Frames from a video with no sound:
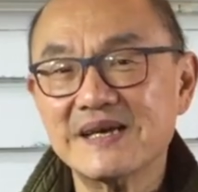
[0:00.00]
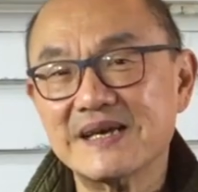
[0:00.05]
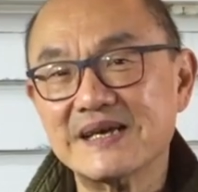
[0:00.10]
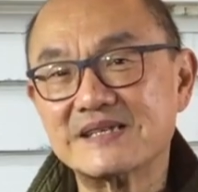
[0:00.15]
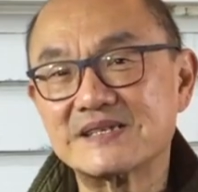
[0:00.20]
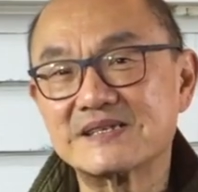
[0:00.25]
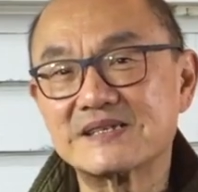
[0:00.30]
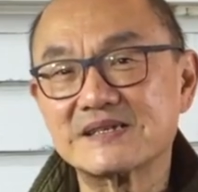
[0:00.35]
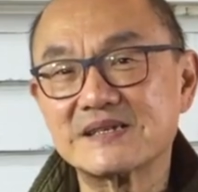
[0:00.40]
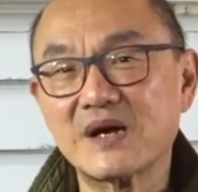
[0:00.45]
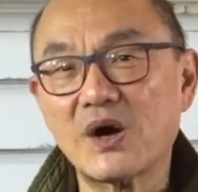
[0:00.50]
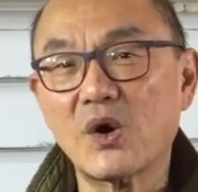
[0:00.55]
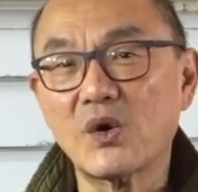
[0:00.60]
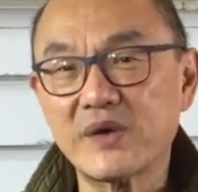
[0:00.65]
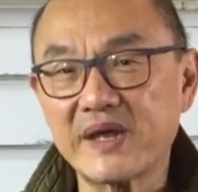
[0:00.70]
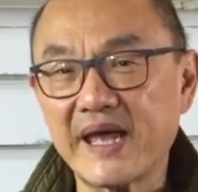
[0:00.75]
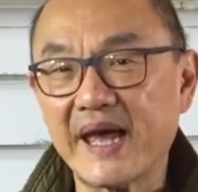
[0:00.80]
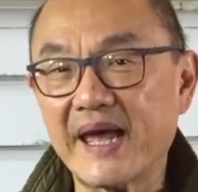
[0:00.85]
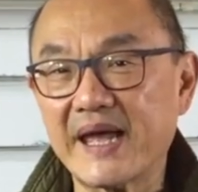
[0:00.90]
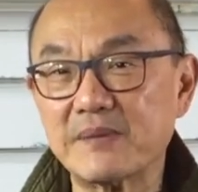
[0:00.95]
It's
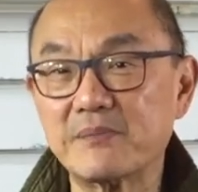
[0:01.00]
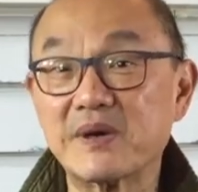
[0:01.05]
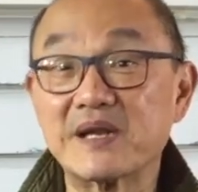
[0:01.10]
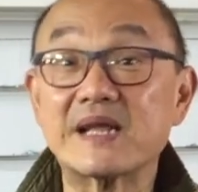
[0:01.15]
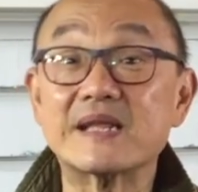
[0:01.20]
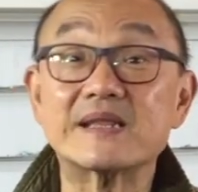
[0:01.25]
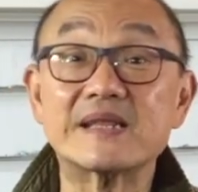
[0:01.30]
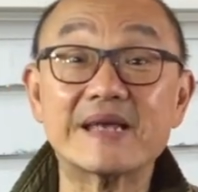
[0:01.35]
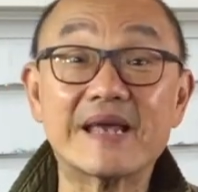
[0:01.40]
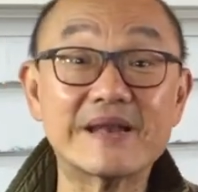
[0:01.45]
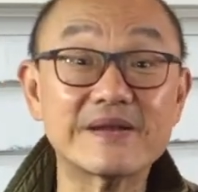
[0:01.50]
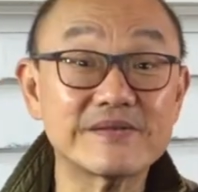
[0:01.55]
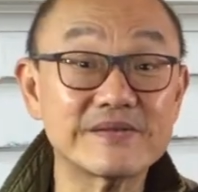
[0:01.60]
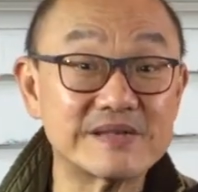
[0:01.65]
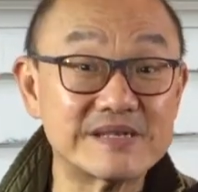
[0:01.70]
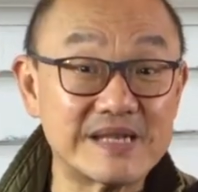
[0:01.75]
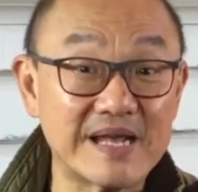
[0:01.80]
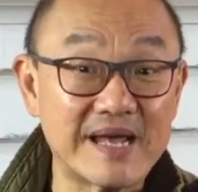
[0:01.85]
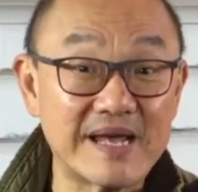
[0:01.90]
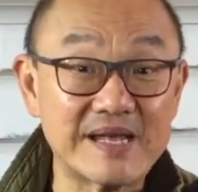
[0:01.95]
okay, but at the end of
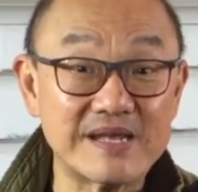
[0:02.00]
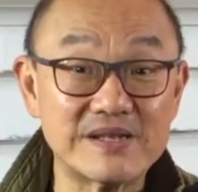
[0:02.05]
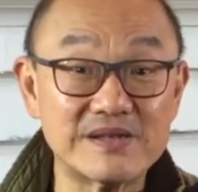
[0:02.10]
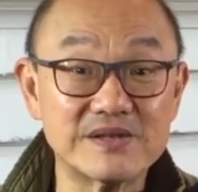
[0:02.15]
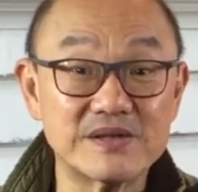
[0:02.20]
the day,